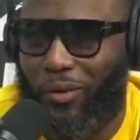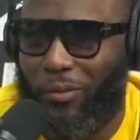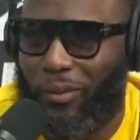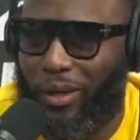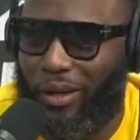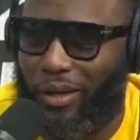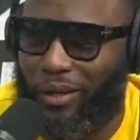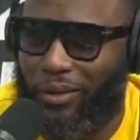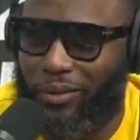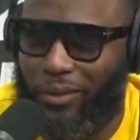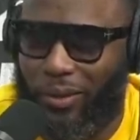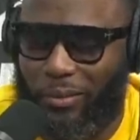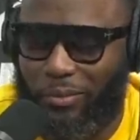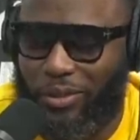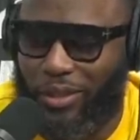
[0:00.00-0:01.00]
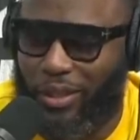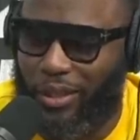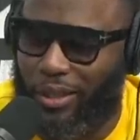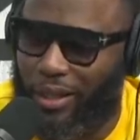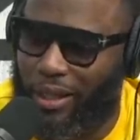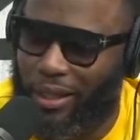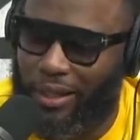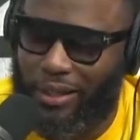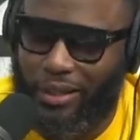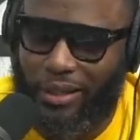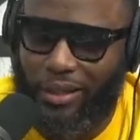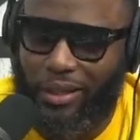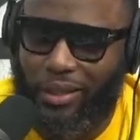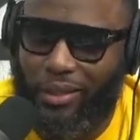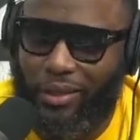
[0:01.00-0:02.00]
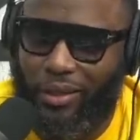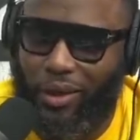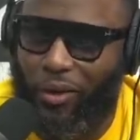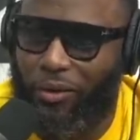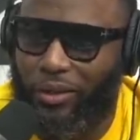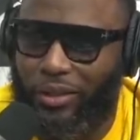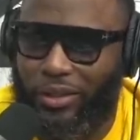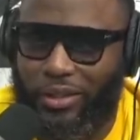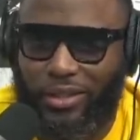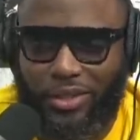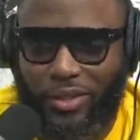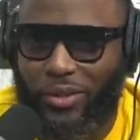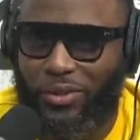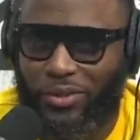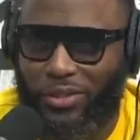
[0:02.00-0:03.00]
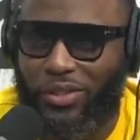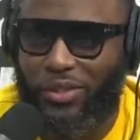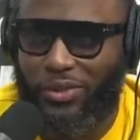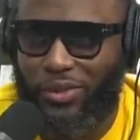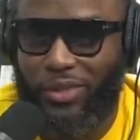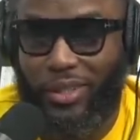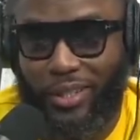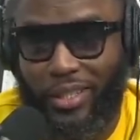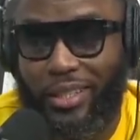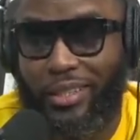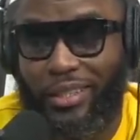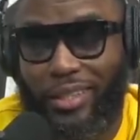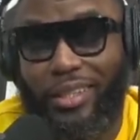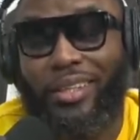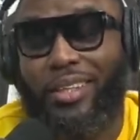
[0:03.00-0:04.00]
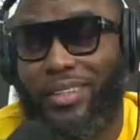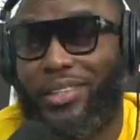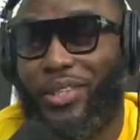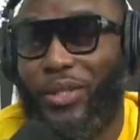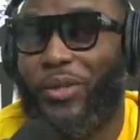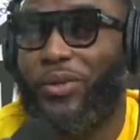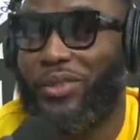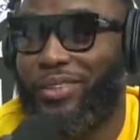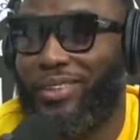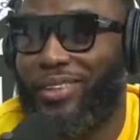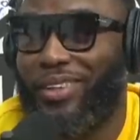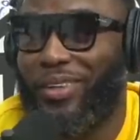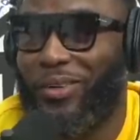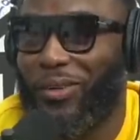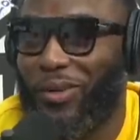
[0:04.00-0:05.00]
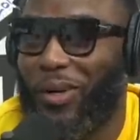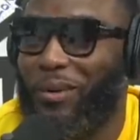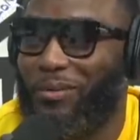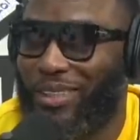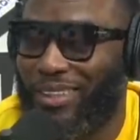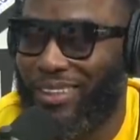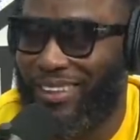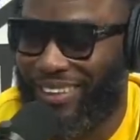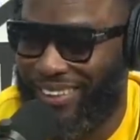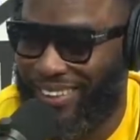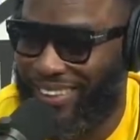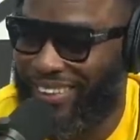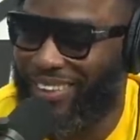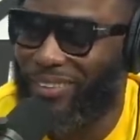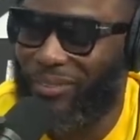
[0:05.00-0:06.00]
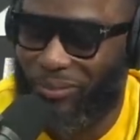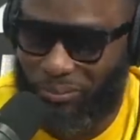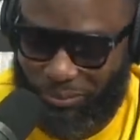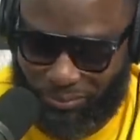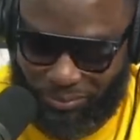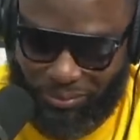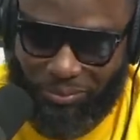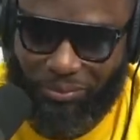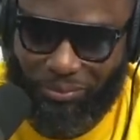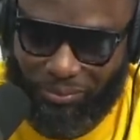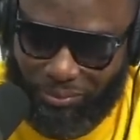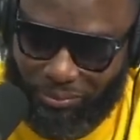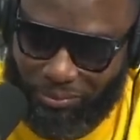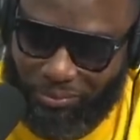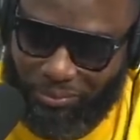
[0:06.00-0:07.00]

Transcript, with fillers: man. You know what I'm saying? Like, oh, he's serious, serious, serious. and he he is serious. That's you know one of my favorite. Listen to me, man. That's one